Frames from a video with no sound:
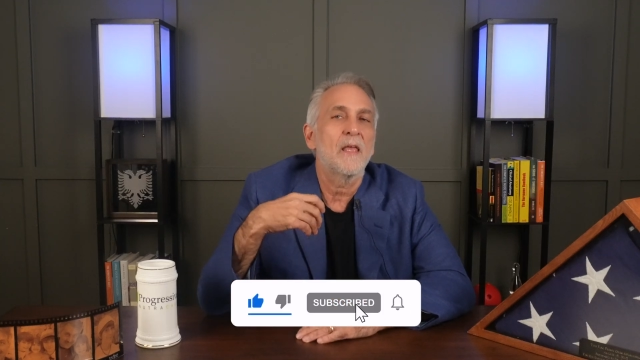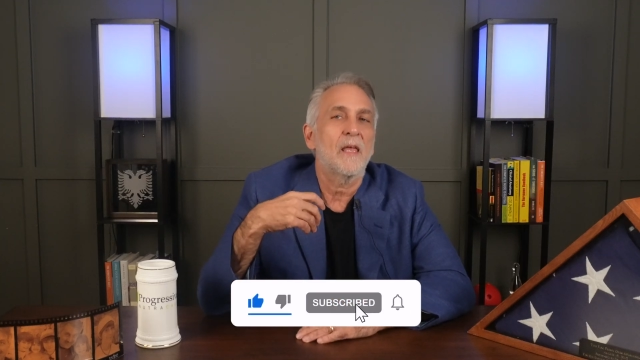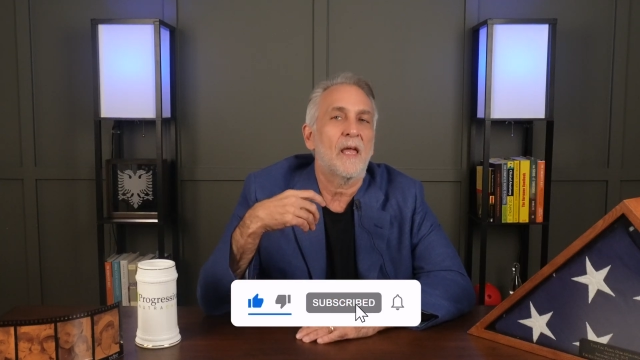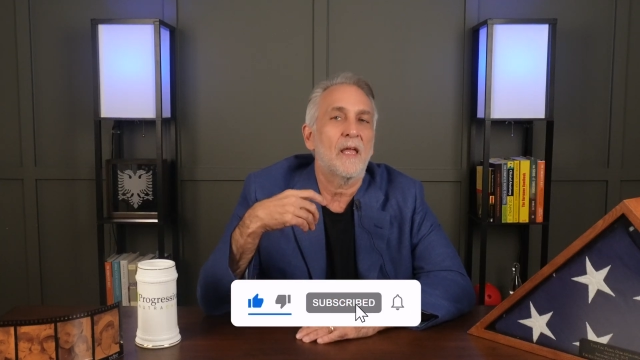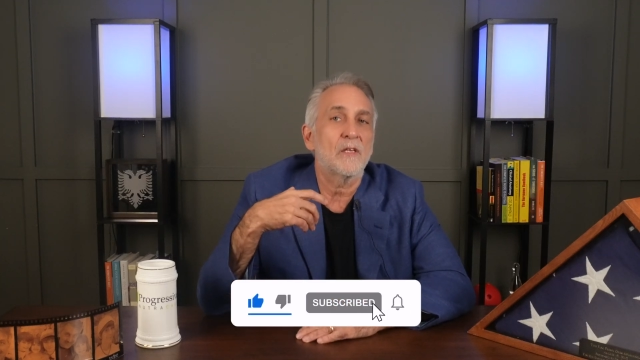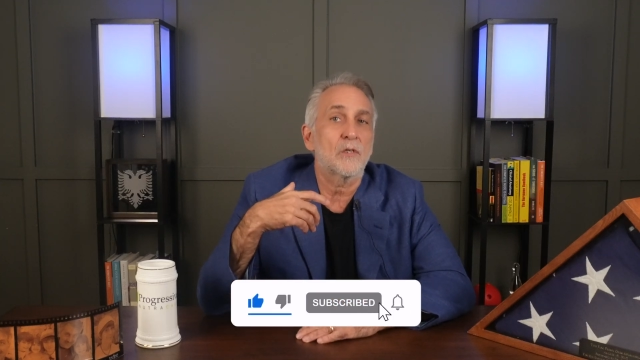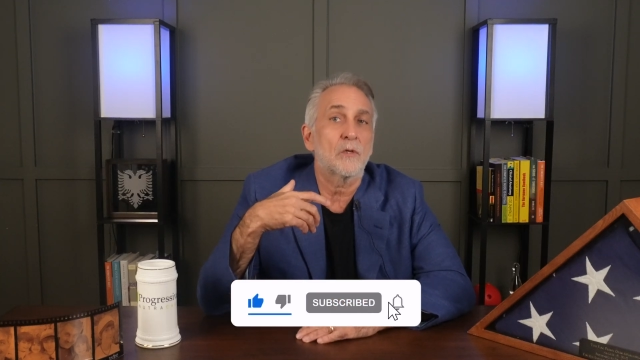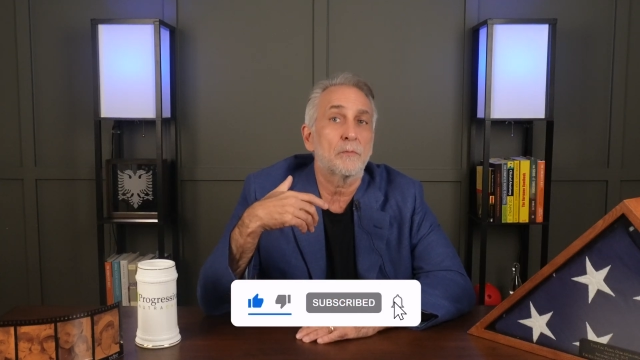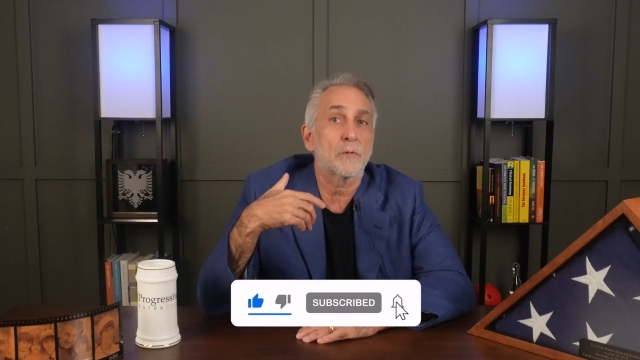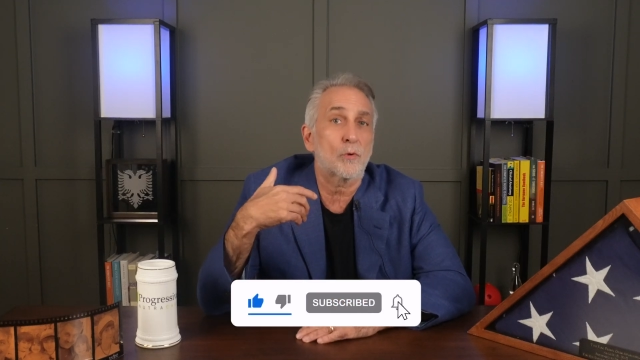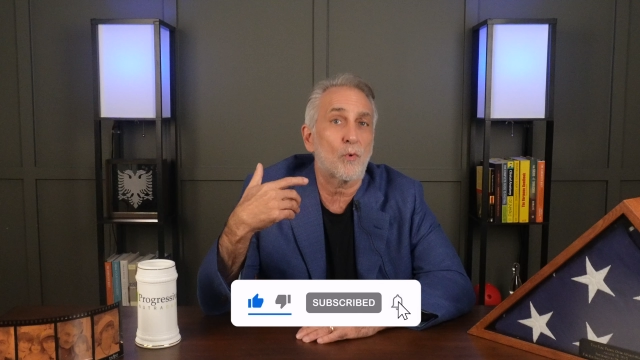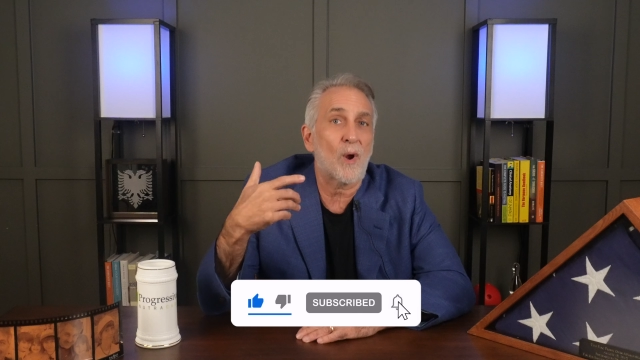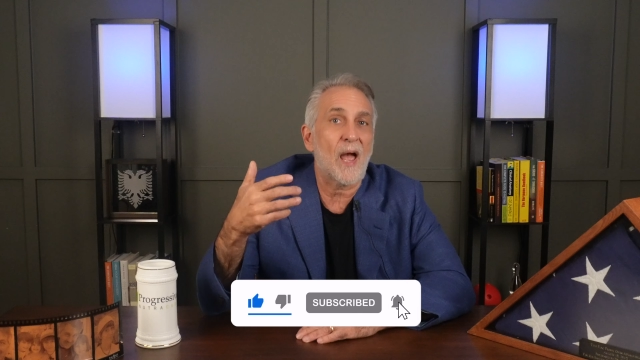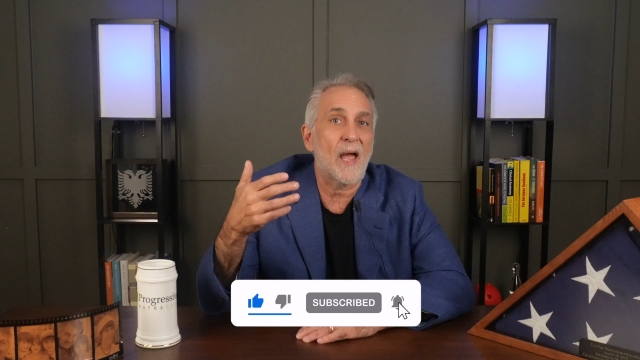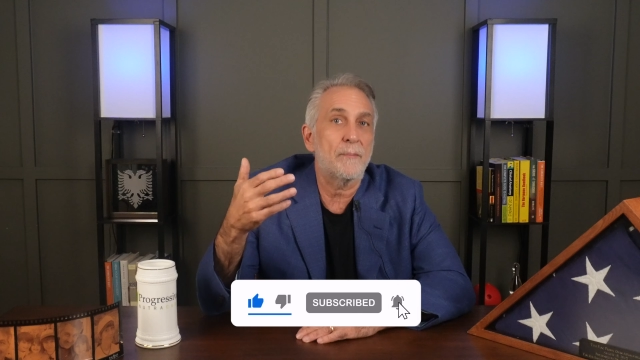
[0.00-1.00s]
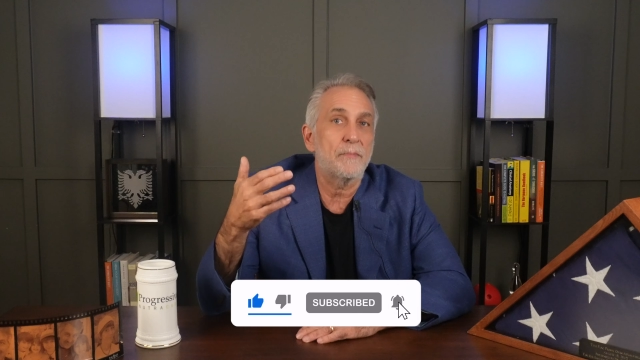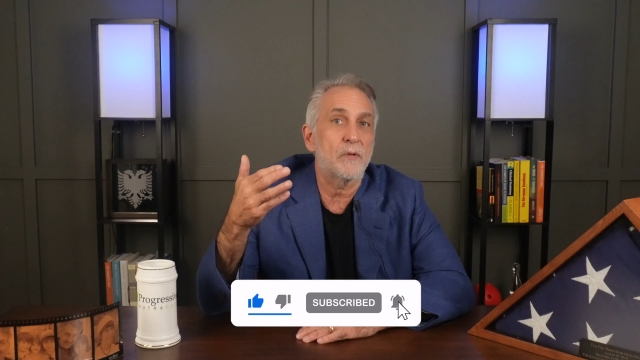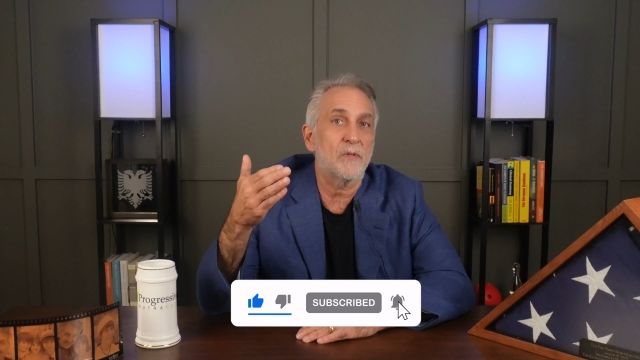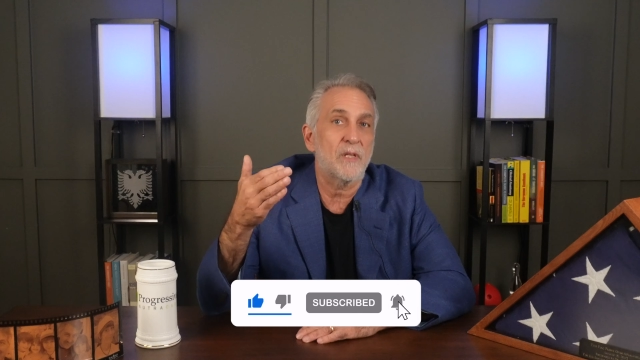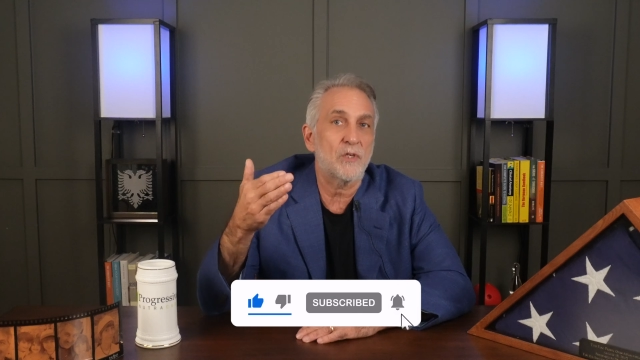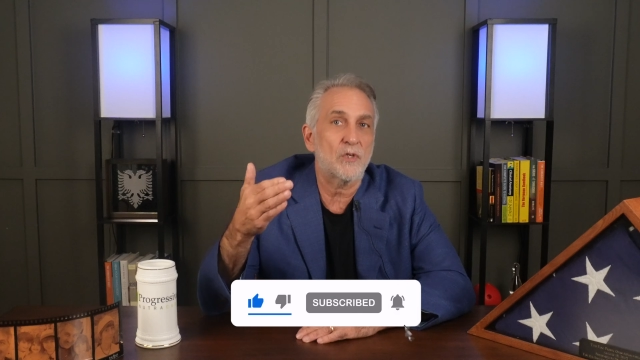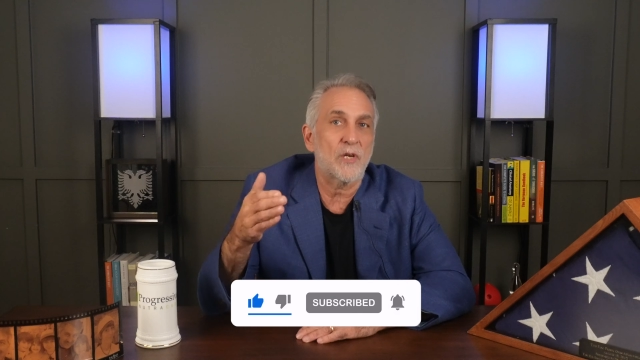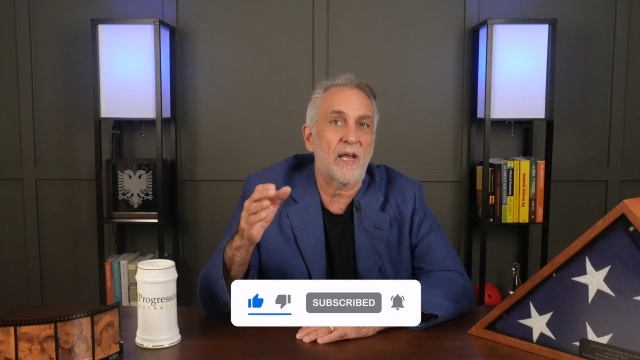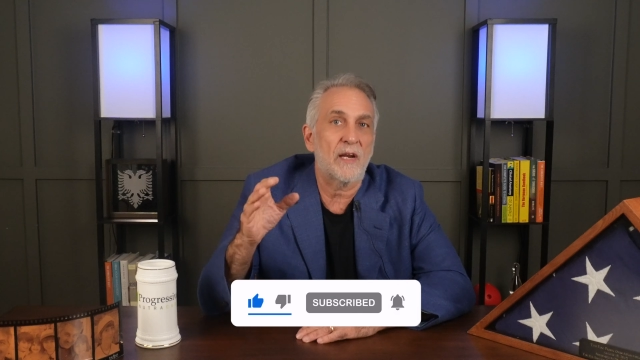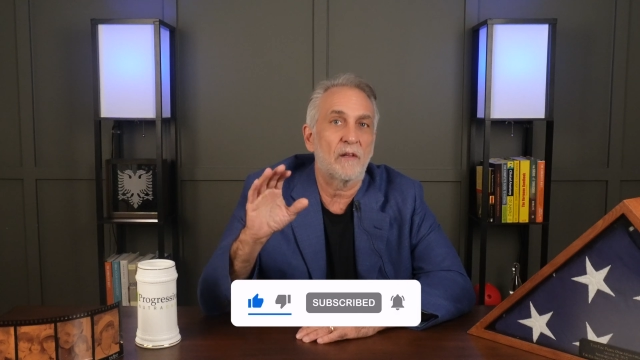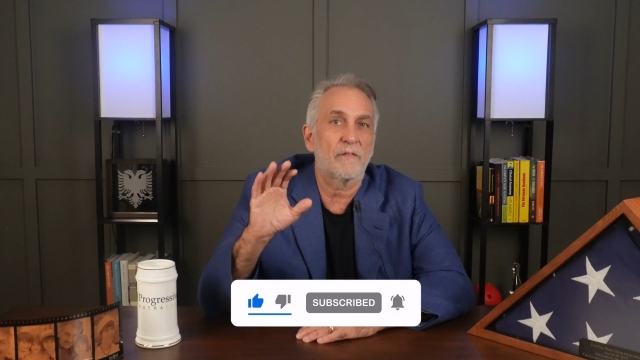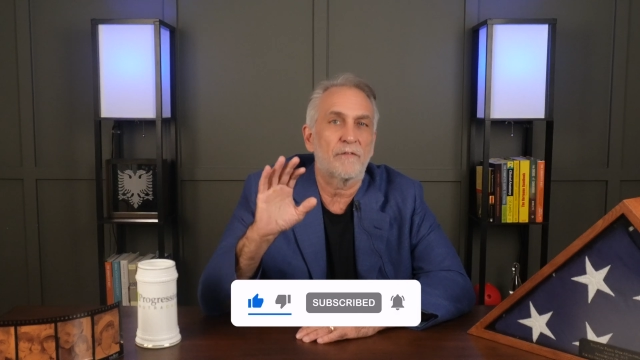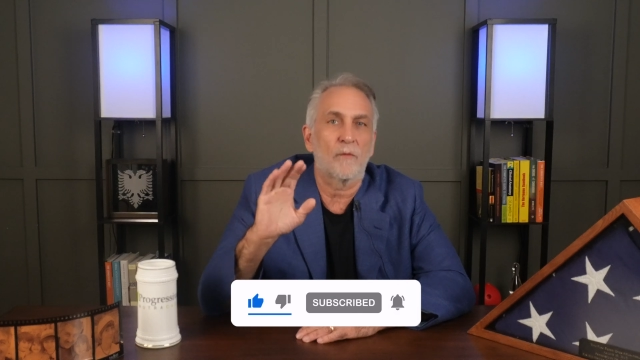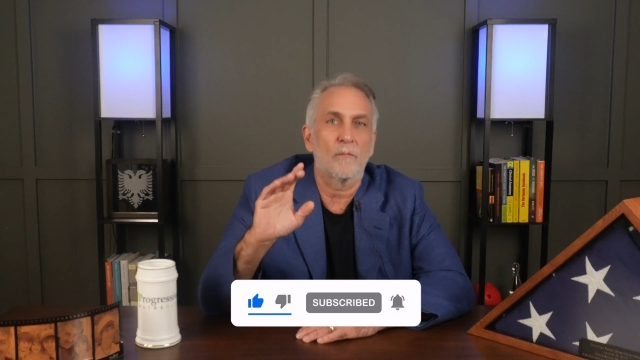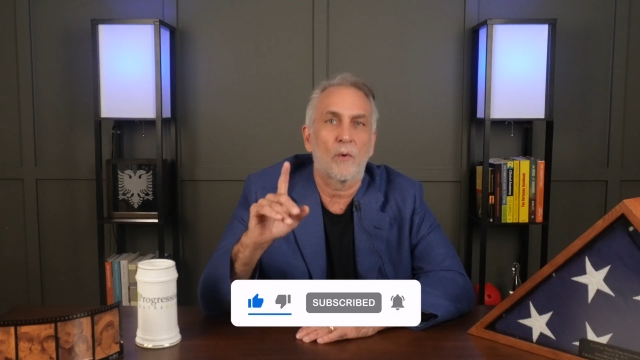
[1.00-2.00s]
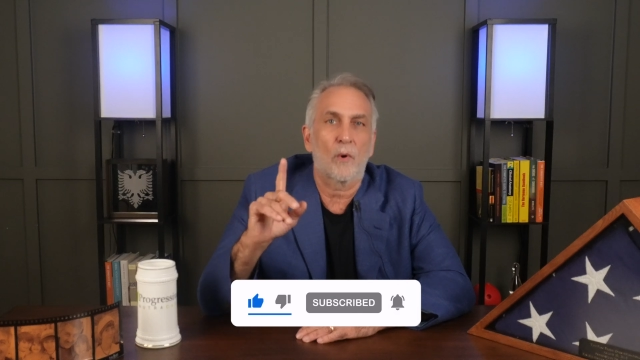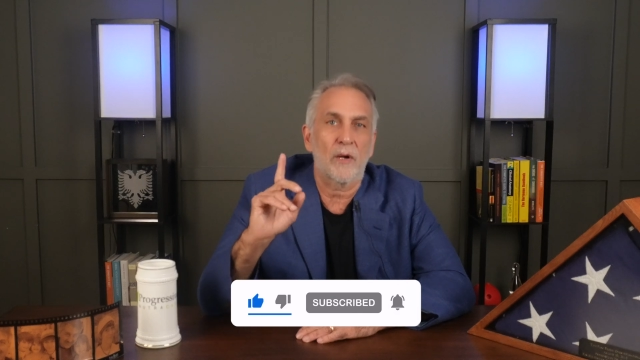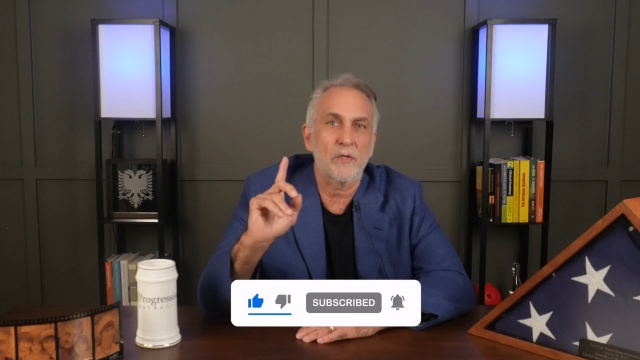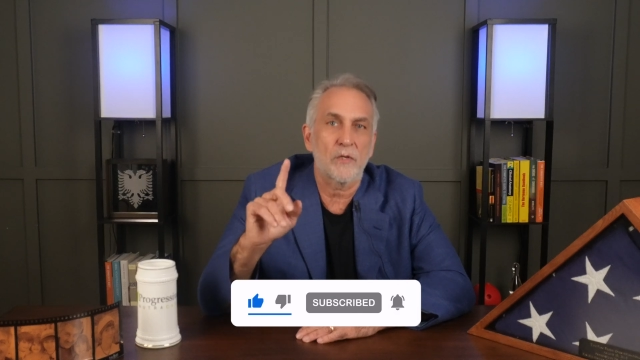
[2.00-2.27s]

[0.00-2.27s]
and subscribe to the channel for more